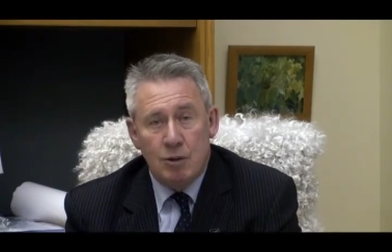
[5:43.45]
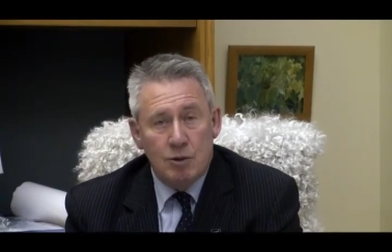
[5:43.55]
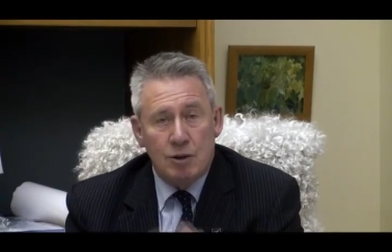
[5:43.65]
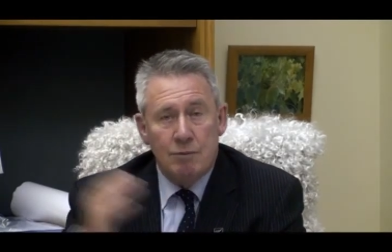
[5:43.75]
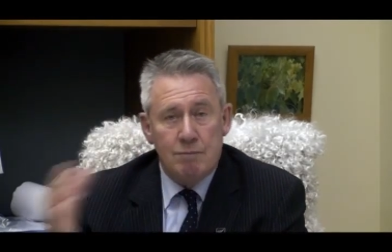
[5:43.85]

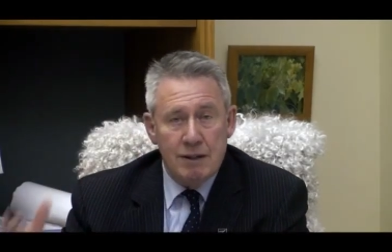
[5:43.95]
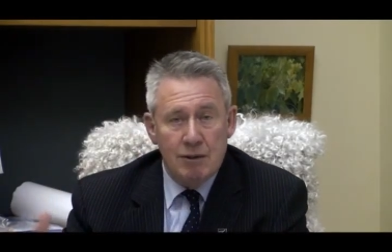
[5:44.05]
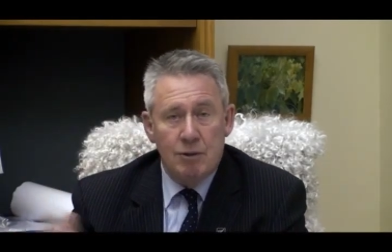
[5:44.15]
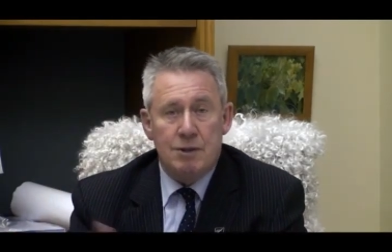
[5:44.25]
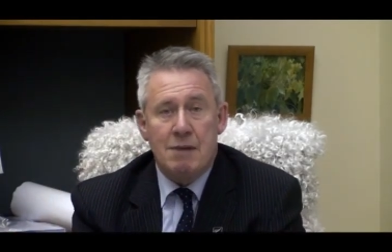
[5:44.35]
who could
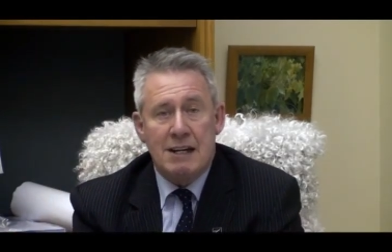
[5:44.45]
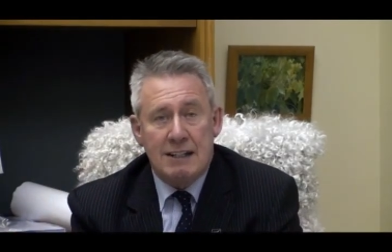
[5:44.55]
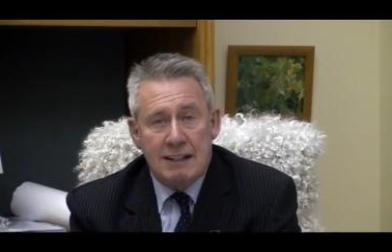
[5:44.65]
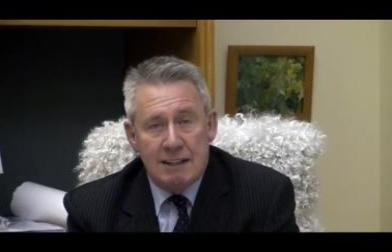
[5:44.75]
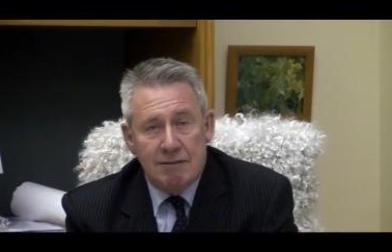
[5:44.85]
be
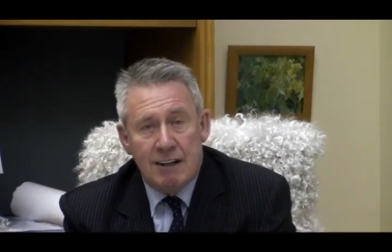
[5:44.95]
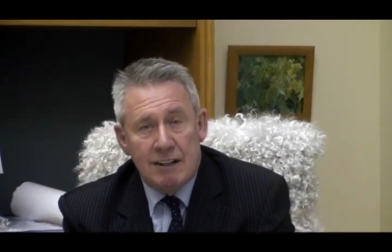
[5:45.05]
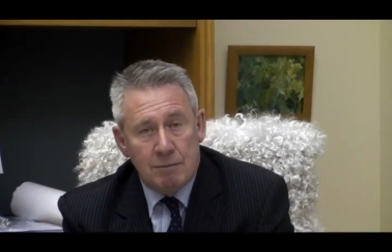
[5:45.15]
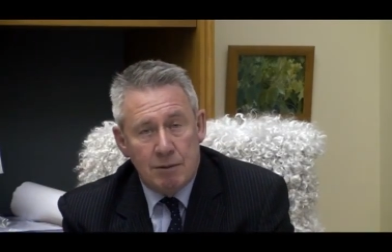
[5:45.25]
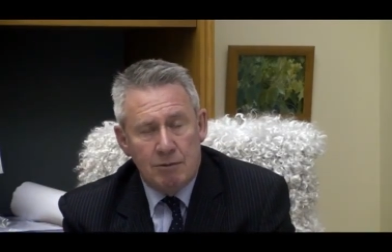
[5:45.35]
automatically
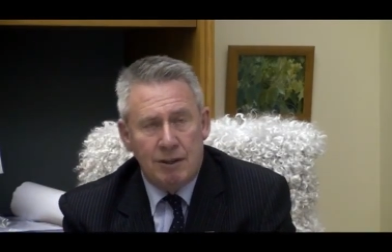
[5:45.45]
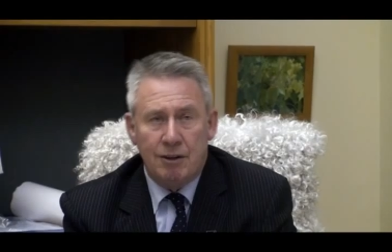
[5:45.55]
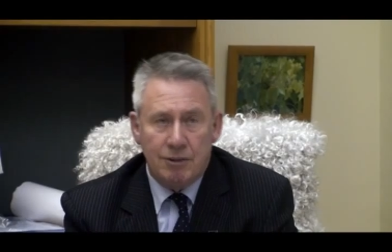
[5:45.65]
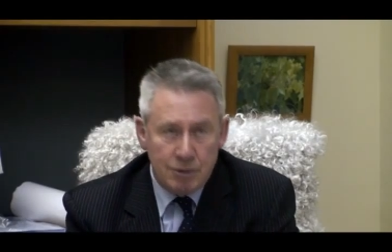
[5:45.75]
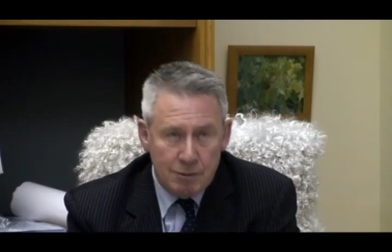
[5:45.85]
available, well,
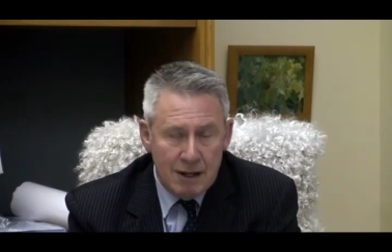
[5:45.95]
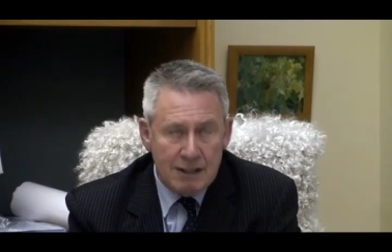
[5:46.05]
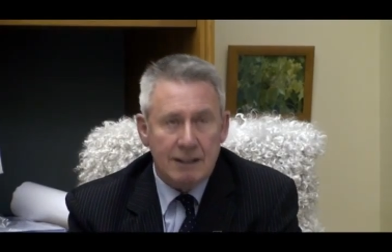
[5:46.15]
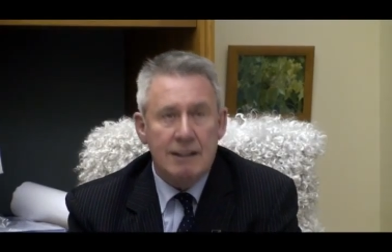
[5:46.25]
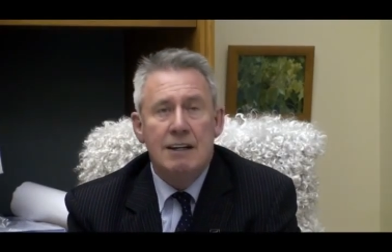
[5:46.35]
not
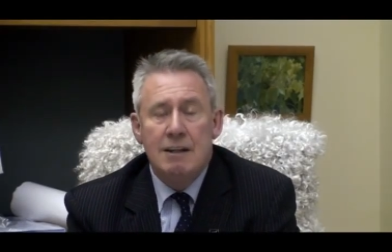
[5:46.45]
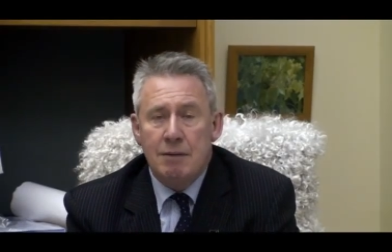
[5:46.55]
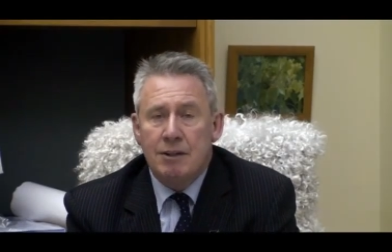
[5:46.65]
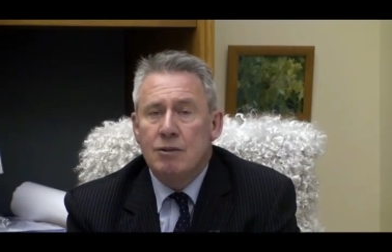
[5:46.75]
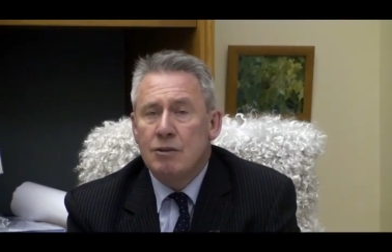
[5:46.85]
automatically,
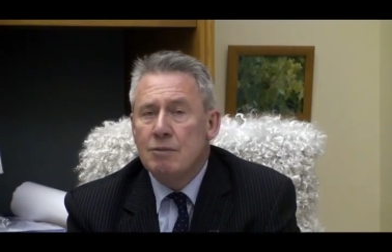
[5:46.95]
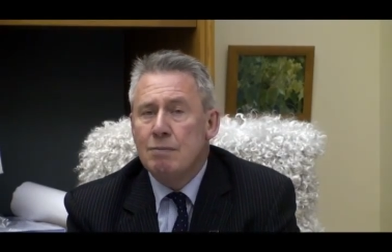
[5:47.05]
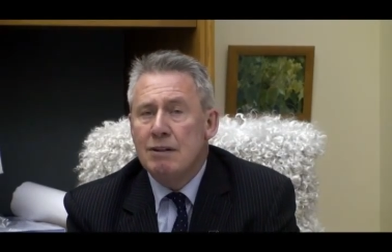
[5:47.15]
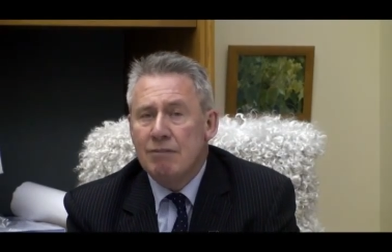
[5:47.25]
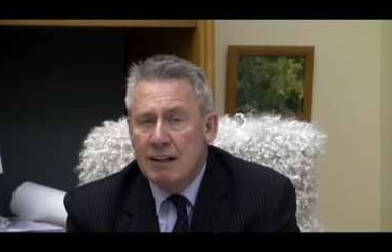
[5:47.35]
but who could
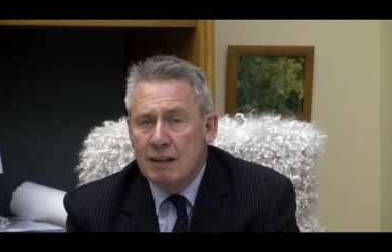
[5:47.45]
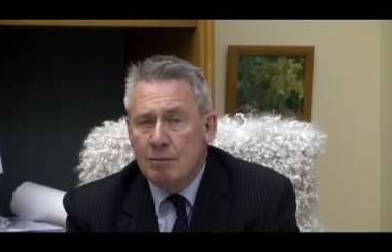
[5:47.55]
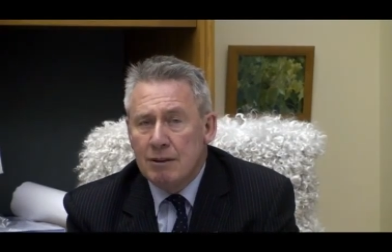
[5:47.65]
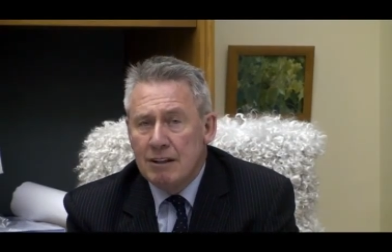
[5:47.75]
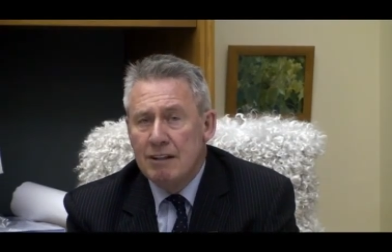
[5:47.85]
be
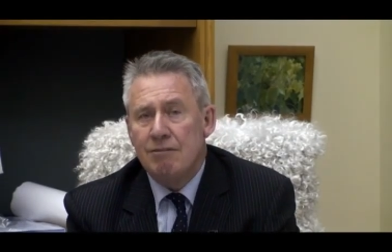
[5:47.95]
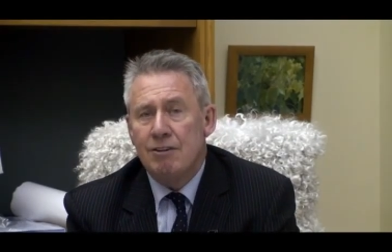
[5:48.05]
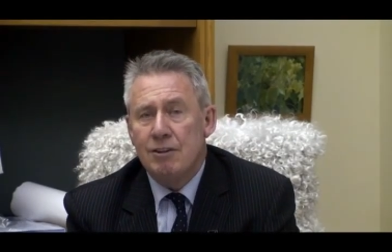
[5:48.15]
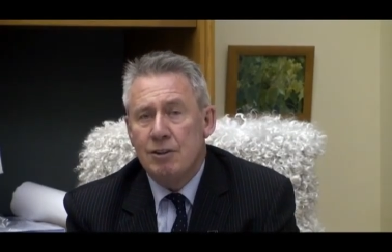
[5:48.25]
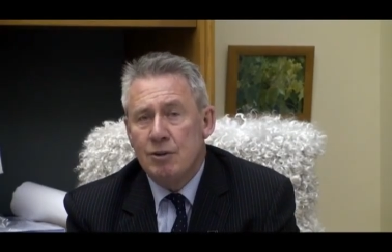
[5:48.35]
available
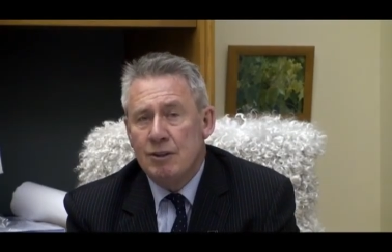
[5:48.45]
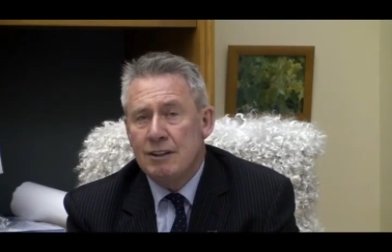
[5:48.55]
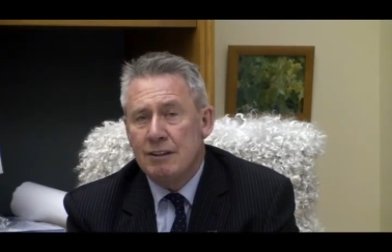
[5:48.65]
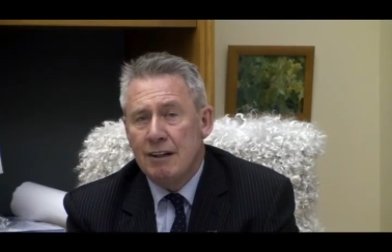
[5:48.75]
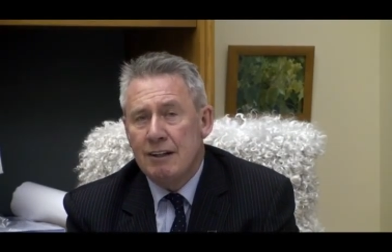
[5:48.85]
for the new
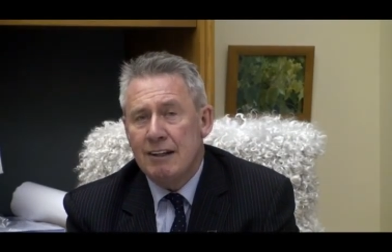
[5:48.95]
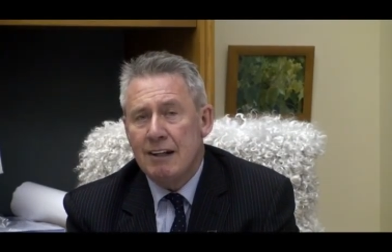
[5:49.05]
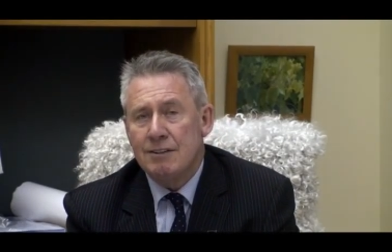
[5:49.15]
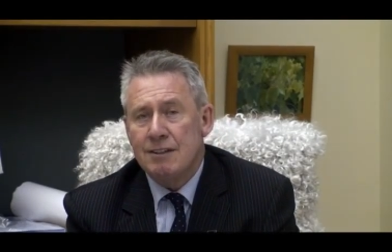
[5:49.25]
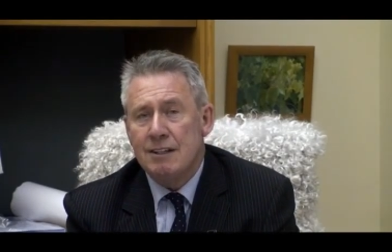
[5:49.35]
integrated
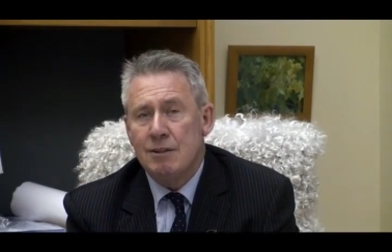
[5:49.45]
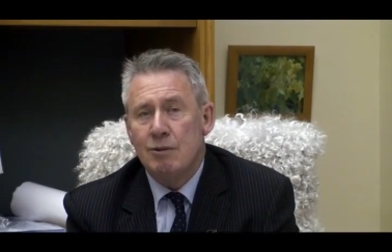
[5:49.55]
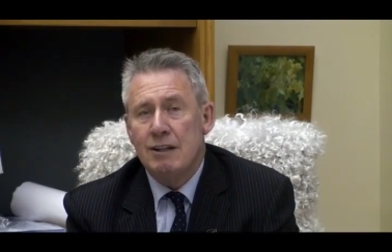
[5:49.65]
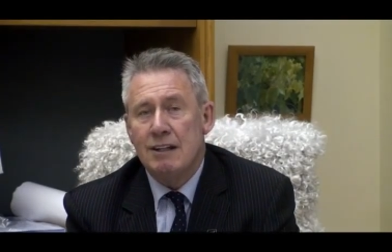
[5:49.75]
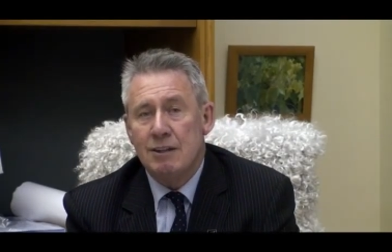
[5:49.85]
health centre
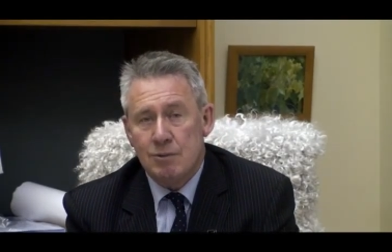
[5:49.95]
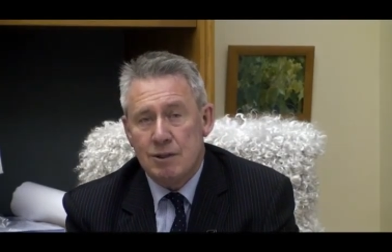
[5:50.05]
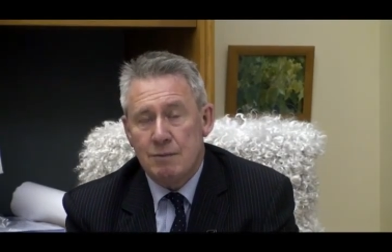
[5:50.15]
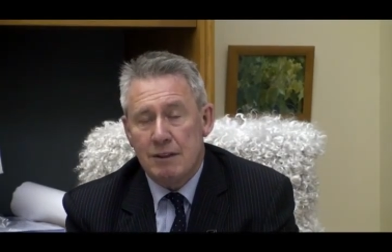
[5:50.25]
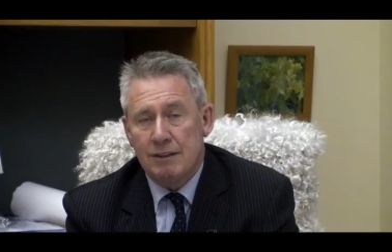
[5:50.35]
when it
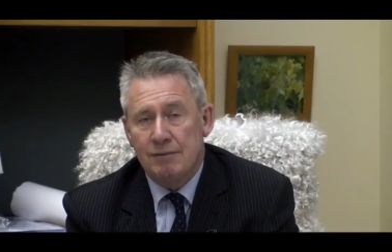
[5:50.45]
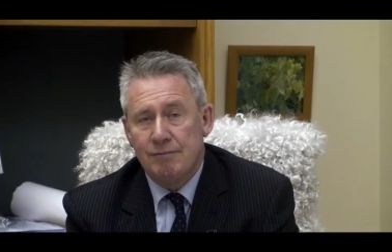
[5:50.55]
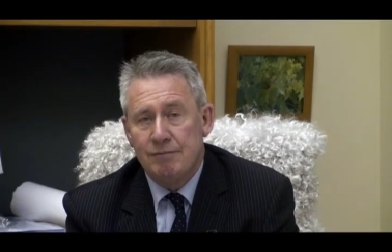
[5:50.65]
was built.